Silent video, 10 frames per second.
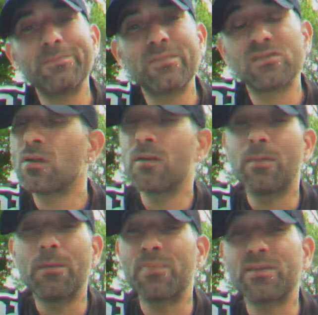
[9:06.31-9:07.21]
it's none of
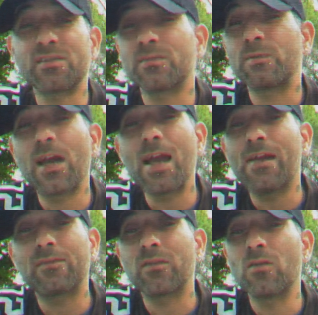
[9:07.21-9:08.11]
my business, but I
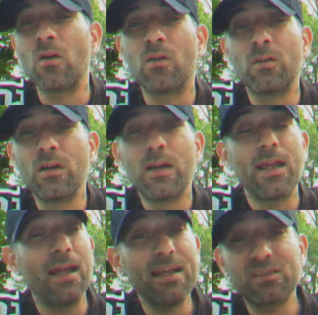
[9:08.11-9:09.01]
have to know.
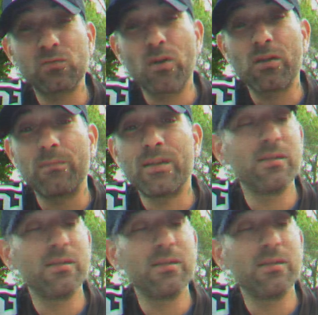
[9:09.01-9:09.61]
And I swear, me and